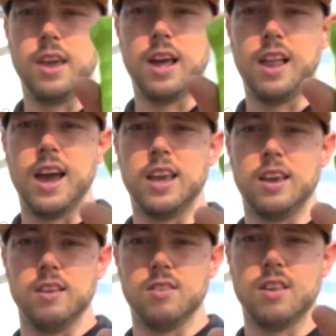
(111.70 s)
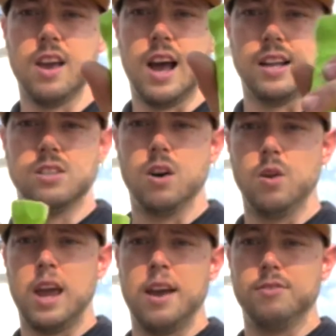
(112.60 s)
I like is I don't
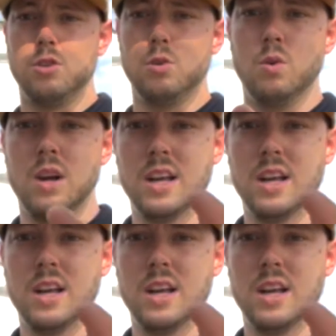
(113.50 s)
have to